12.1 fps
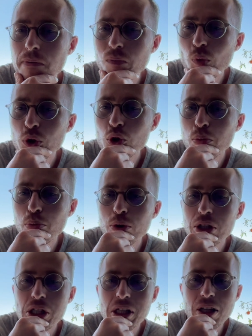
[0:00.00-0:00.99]
What do you
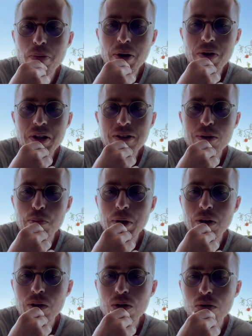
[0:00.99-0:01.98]
appreciate about the
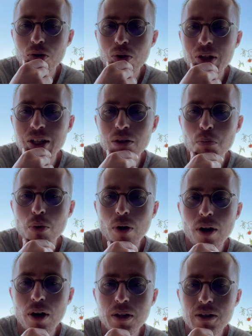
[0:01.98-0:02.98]
experience of creating the
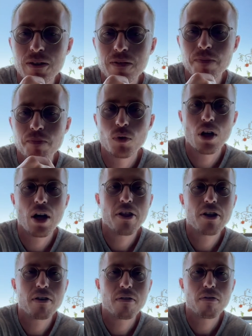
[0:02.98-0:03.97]
product? I
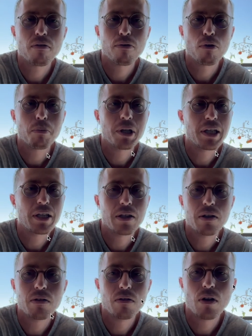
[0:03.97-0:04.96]
think for me,
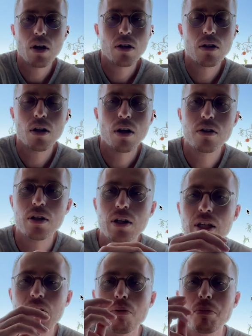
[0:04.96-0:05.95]
you're going
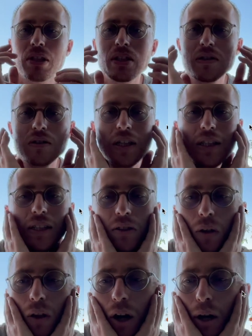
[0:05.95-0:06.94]
to hear me say this
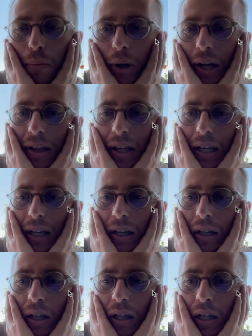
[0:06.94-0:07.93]
a lot, but I think
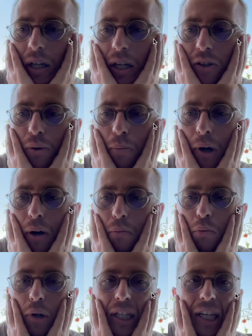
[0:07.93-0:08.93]
it's about
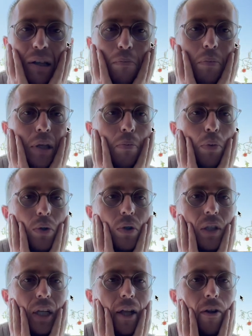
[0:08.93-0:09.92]
bringing people
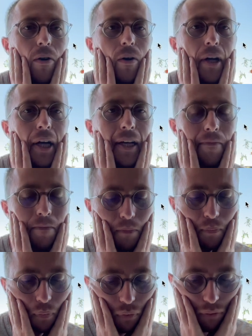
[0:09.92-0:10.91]
together. And
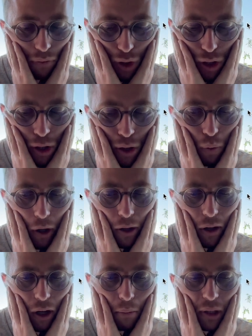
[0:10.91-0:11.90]
one of
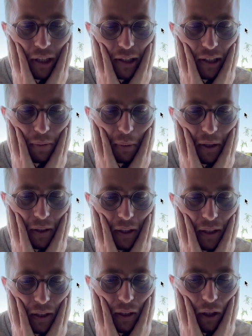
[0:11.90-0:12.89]
the humbling
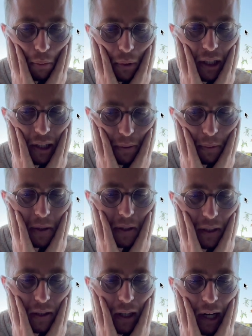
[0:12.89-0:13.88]

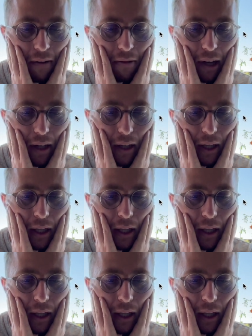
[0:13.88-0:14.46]
experiences that I've had,